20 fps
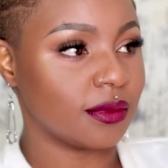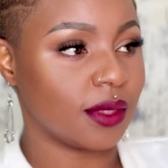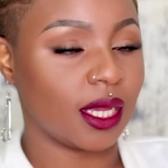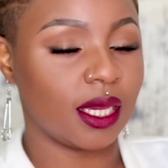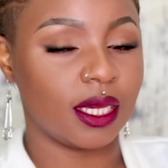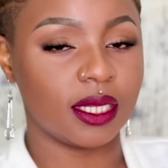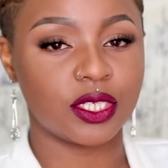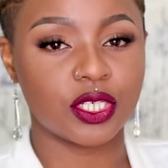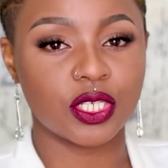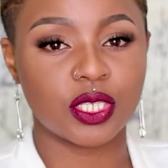
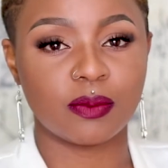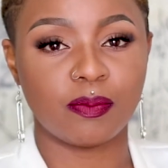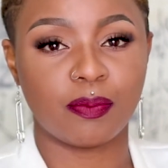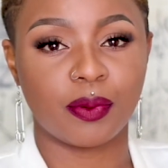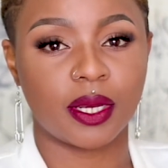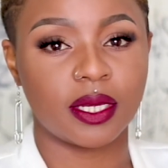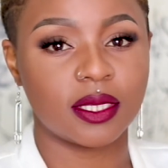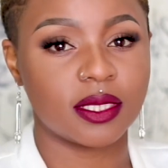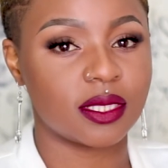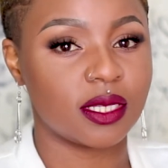it just
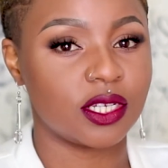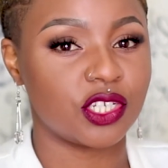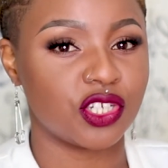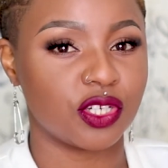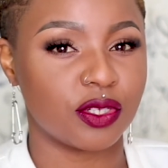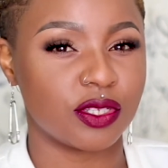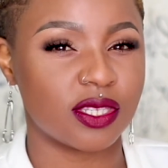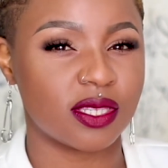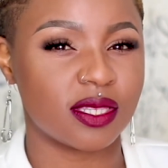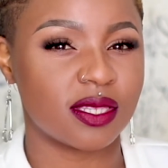brings such
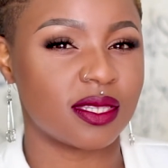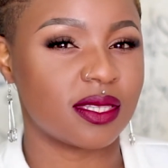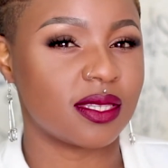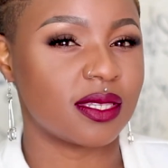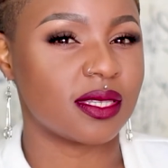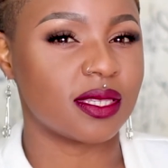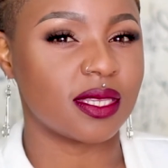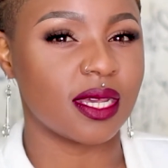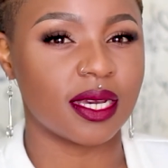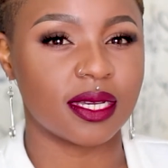a
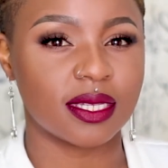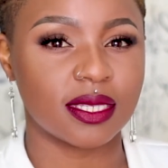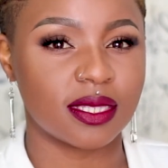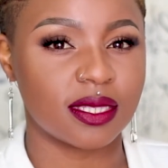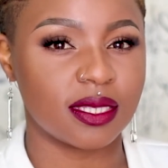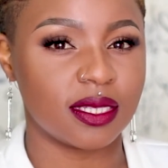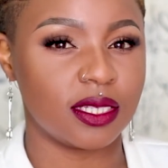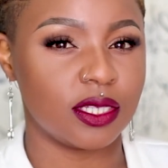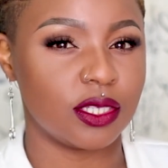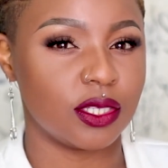
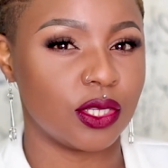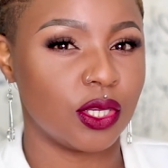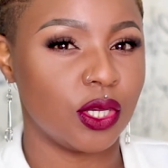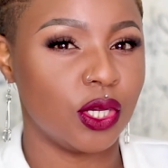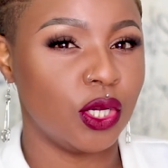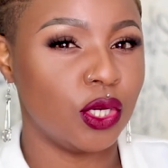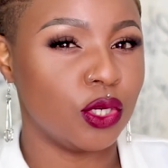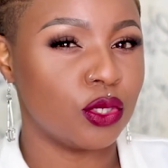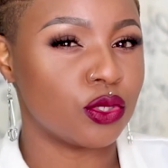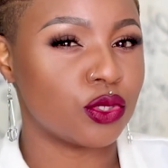sexy,
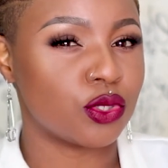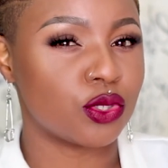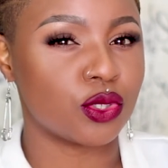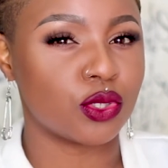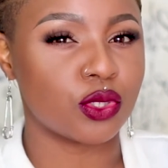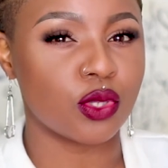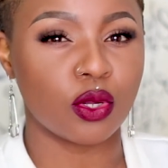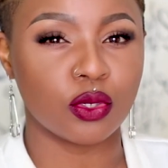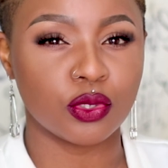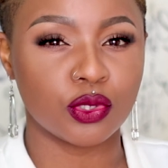
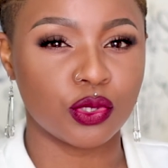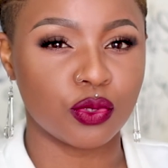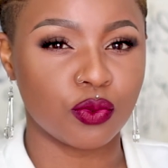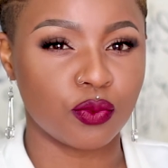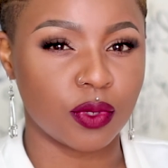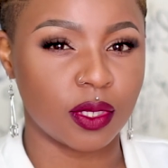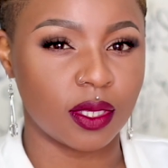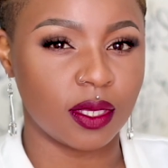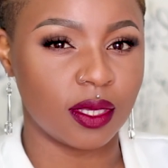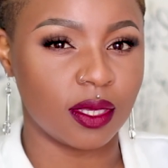
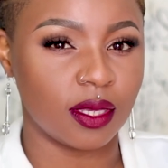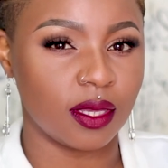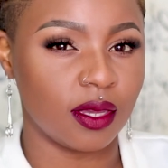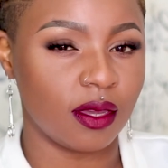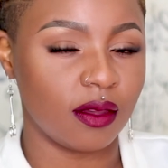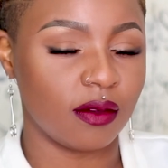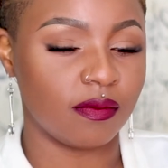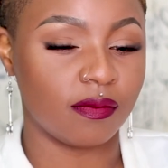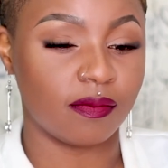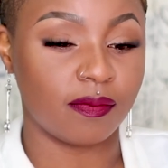sultry
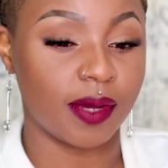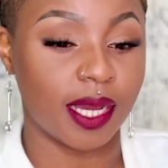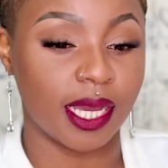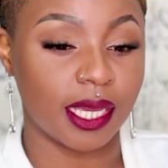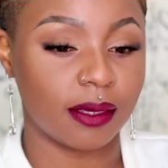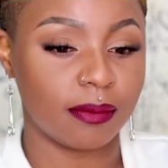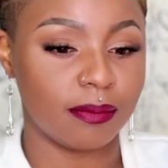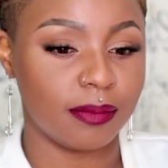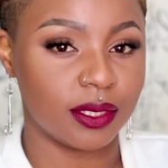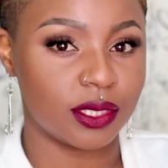
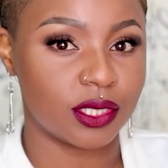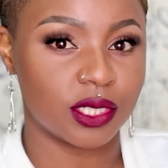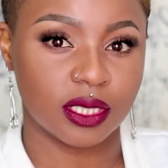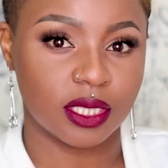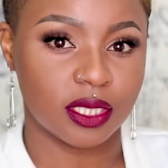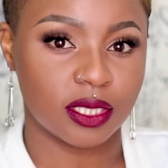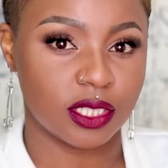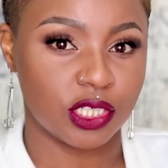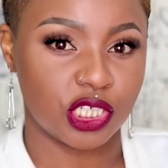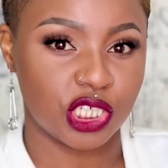vibe to
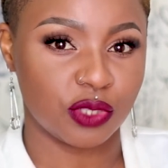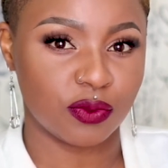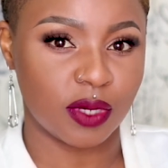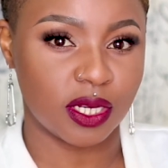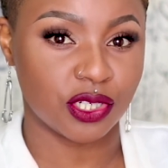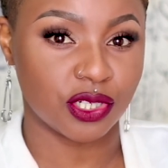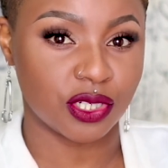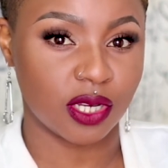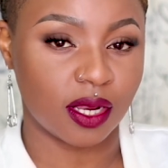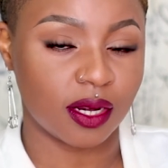the
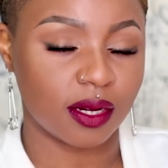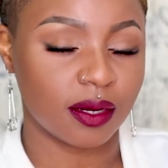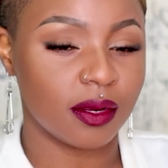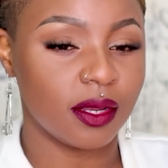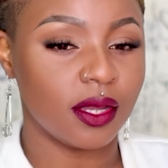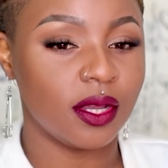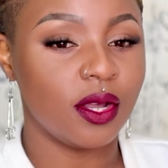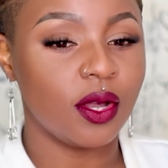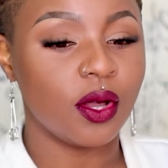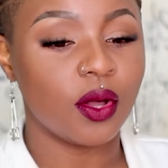situation.
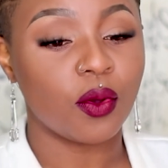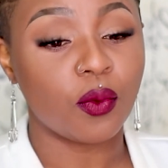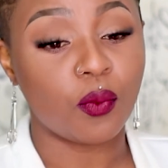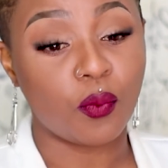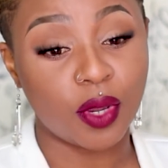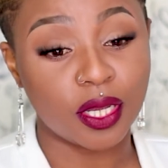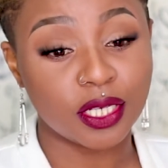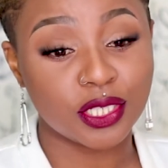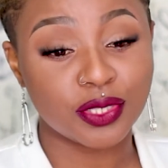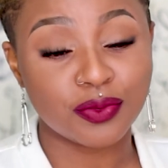
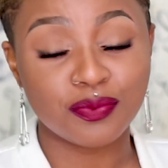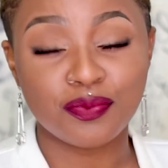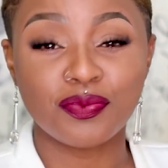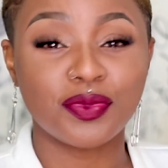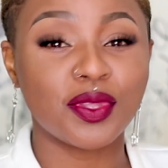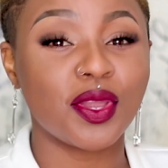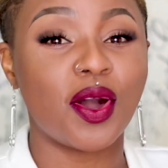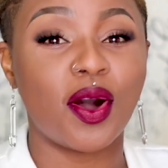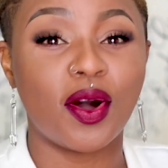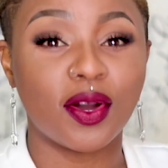Which,
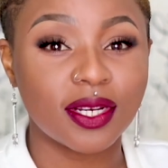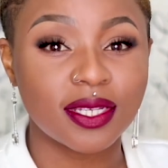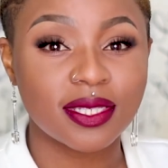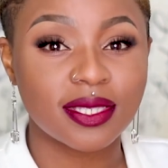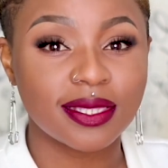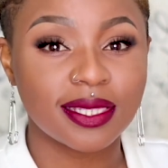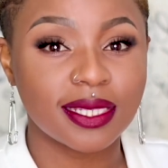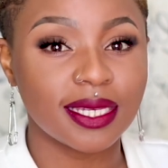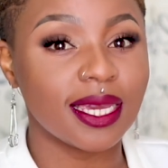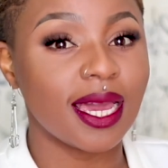
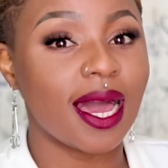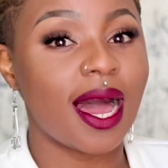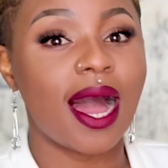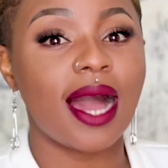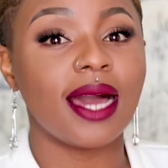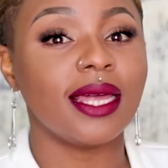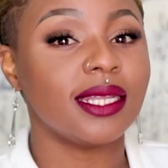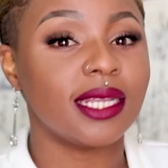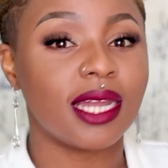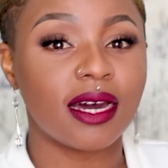honestly,
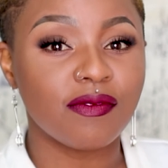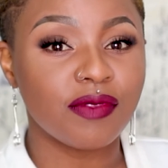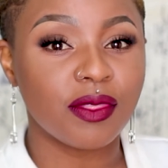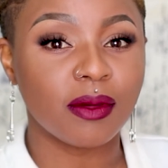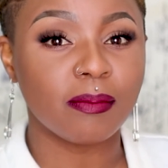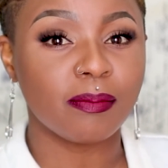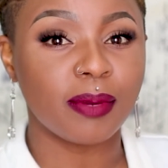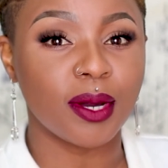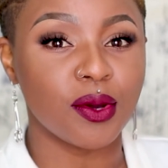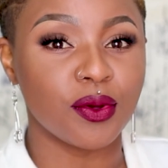I love
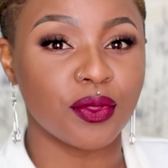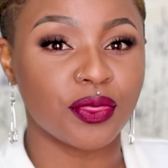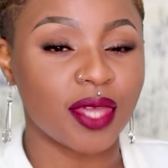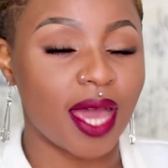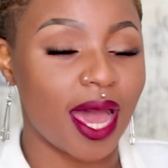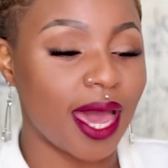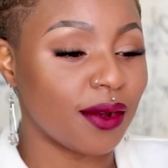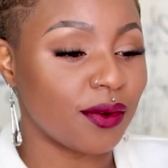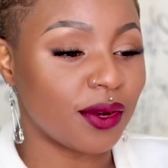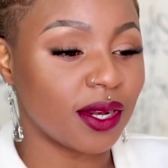them both.
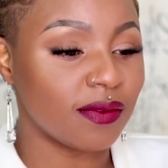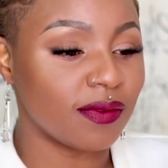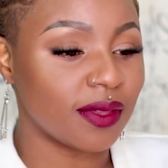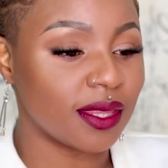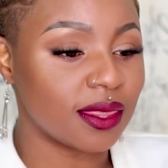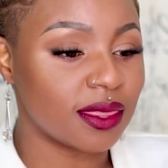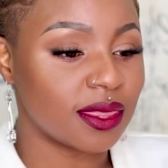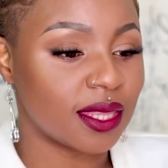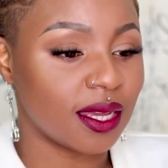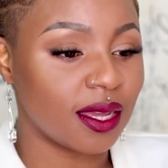I don't
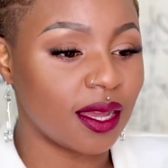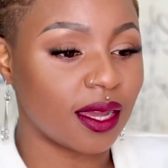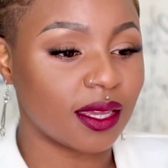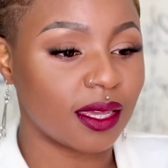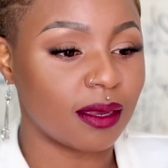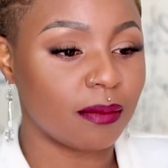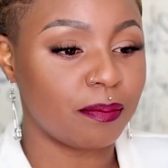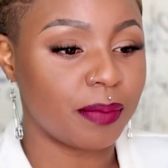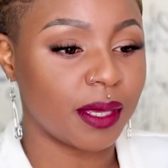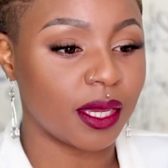even think I
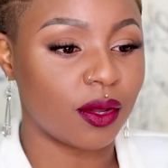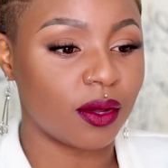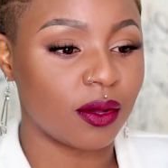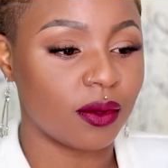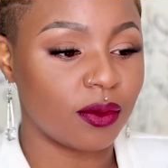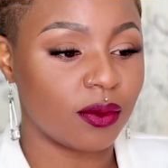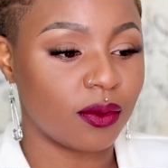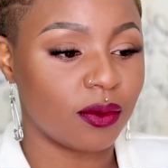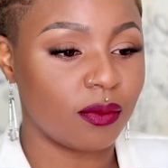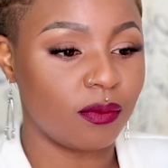can pick
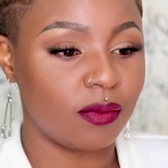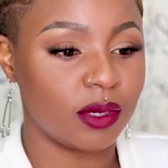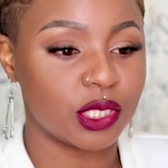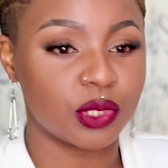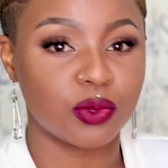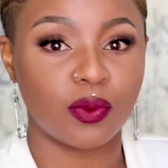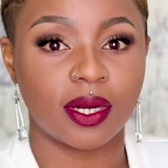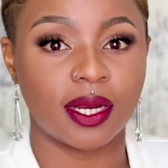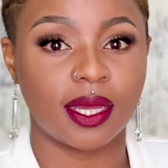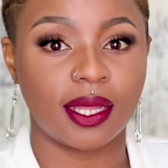
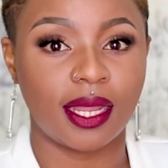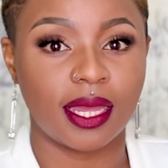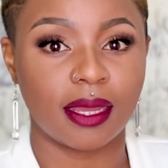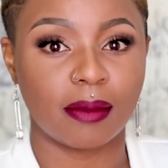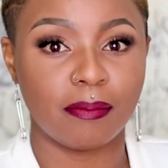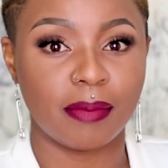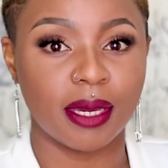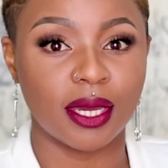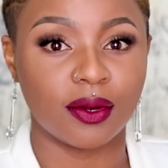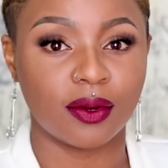which one I
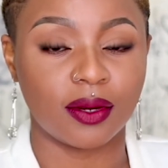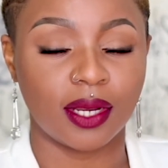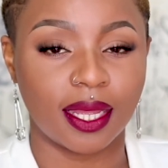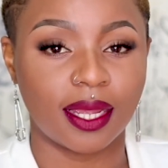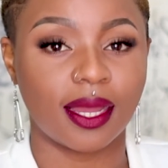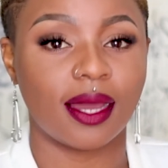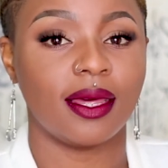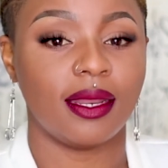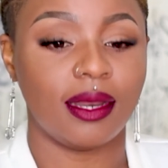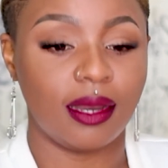like better.
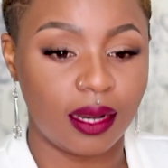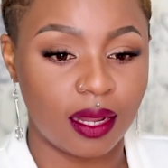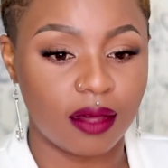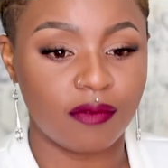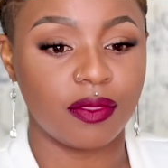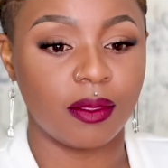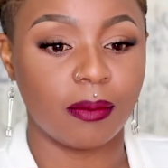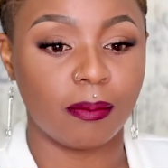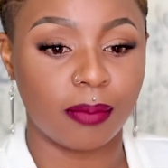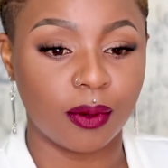Like, I
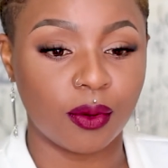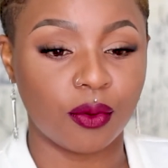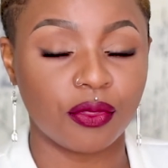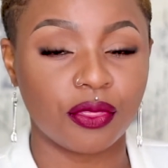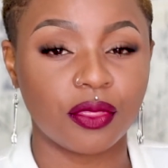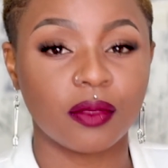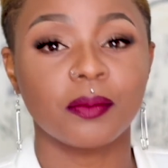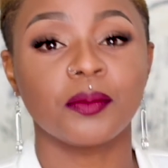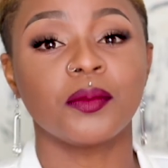love them both.